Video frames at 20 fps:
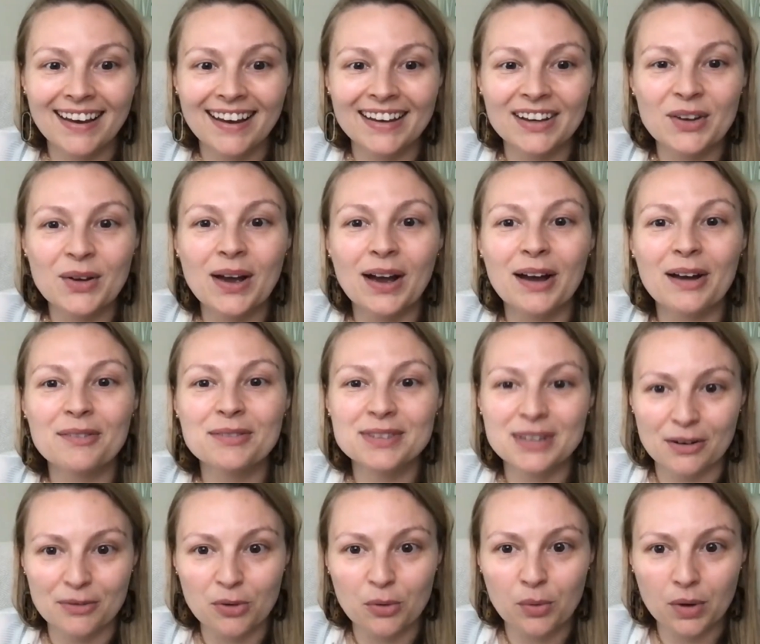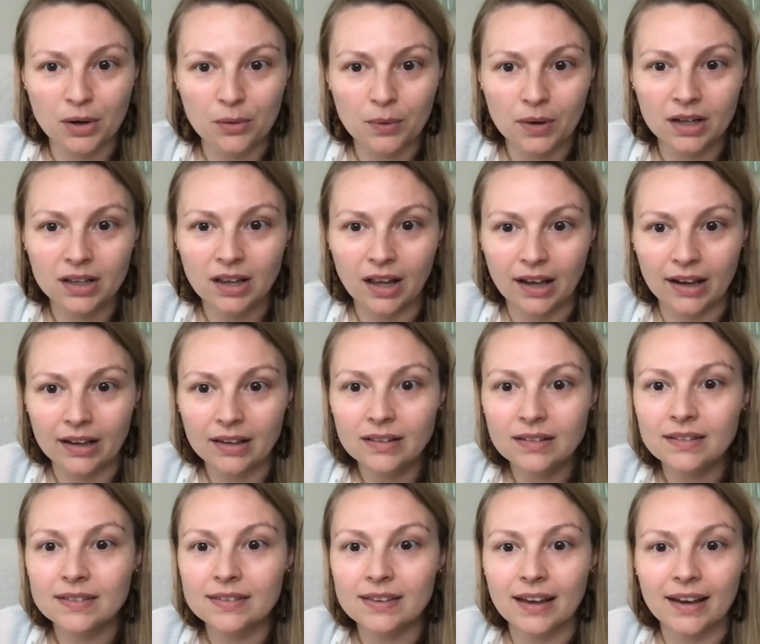and you have several one-on-one
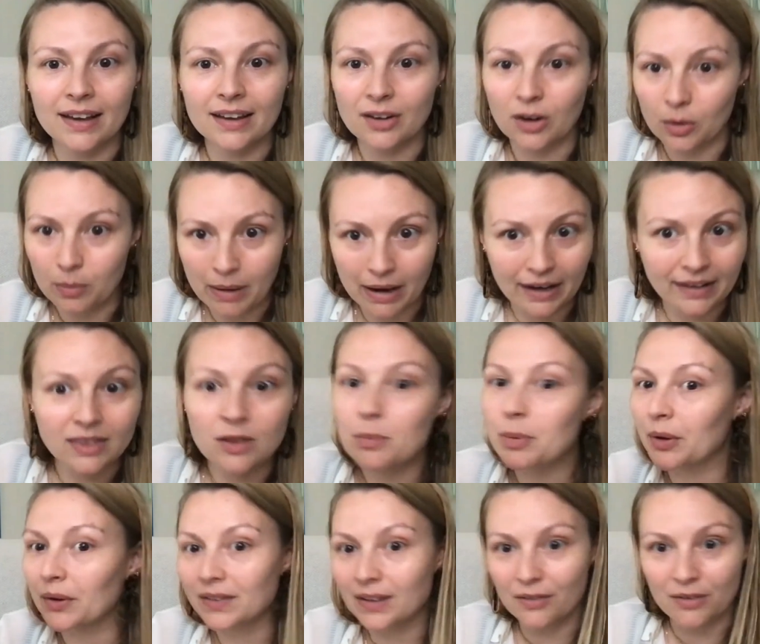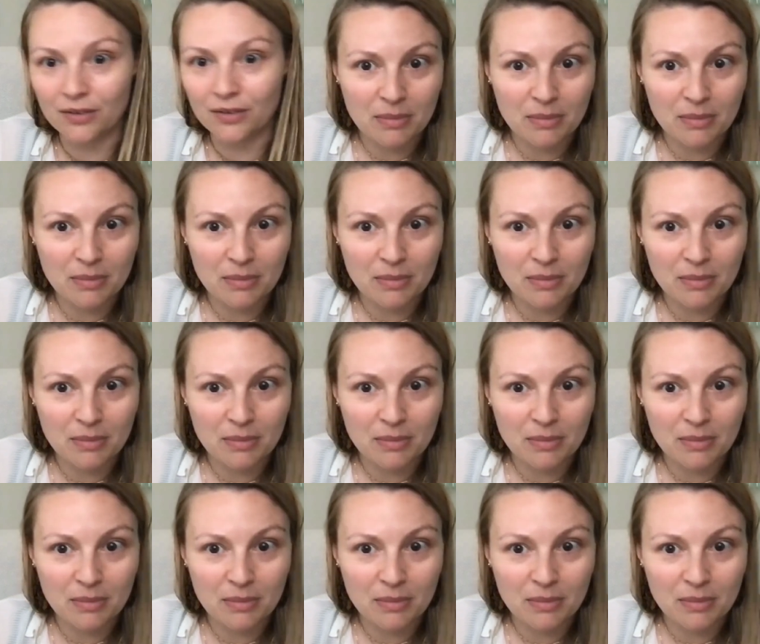clients that are paying the bills every